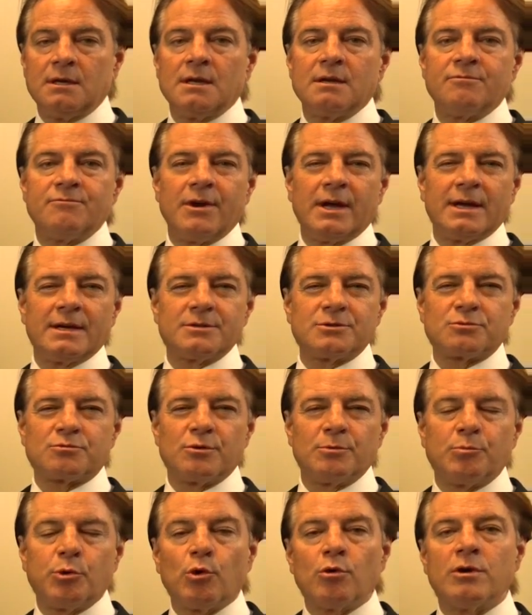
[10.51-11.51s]
Advance
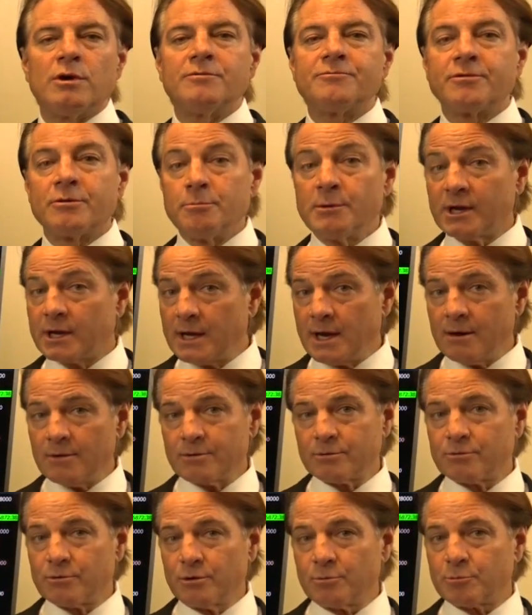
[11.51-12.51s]
Report for
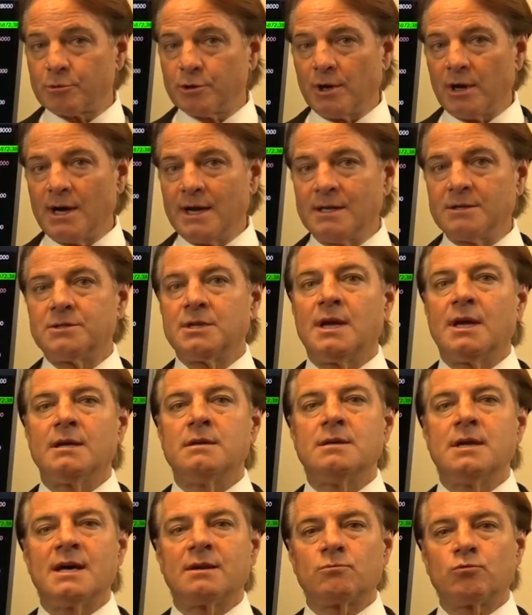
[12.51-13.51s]
McGowanGroup clients
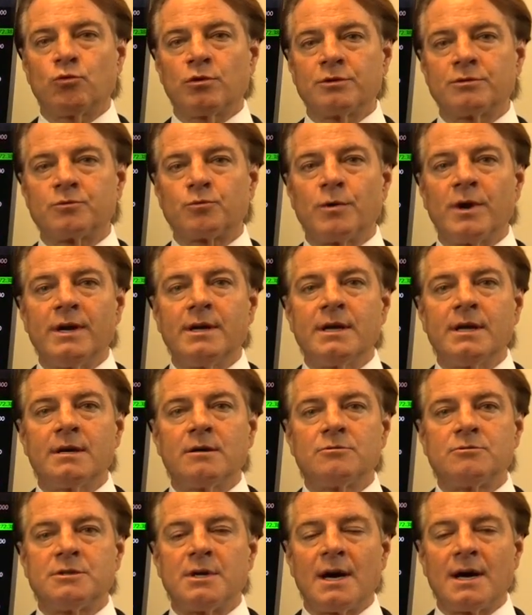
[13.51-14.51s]
and
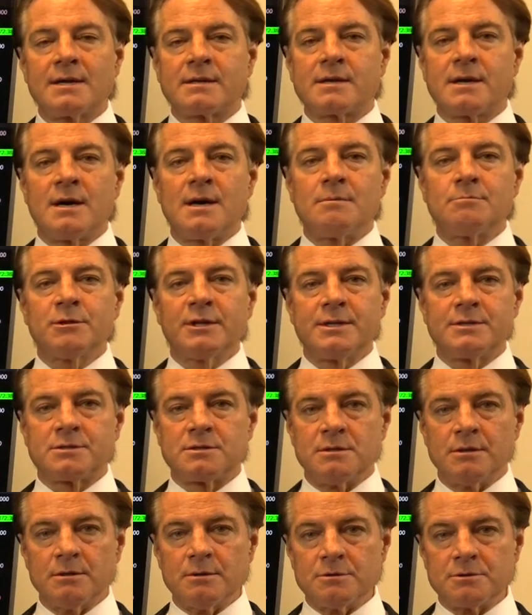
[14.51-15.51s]
NetWorthRadio.com
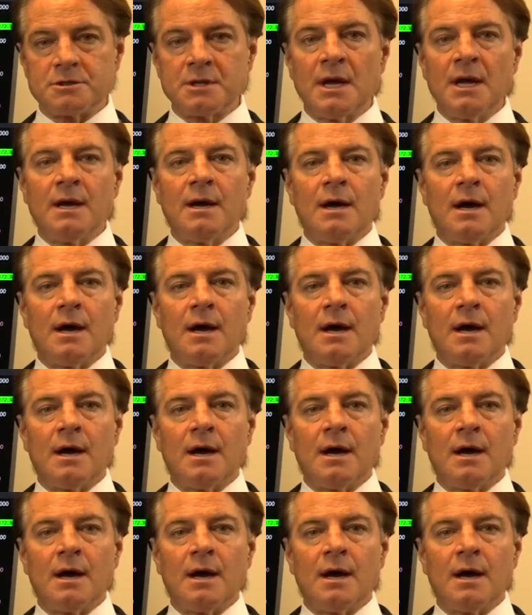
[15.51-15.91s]
listeners.